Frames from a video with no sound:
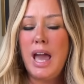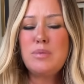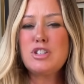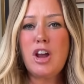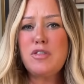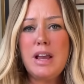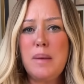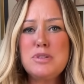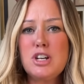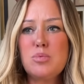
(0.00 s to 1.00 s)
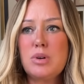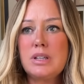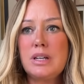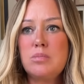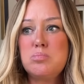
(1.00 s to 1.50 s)
And was Jeffrey Epstein
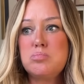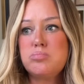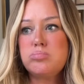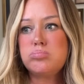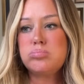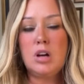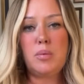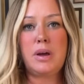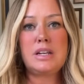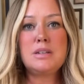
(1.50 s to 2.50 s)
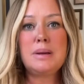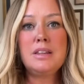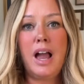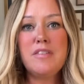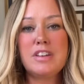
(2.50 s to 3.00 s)
really not wanting to be
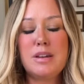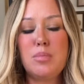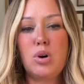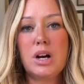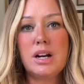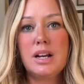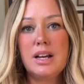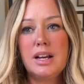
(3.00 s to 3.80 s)
alive anymore?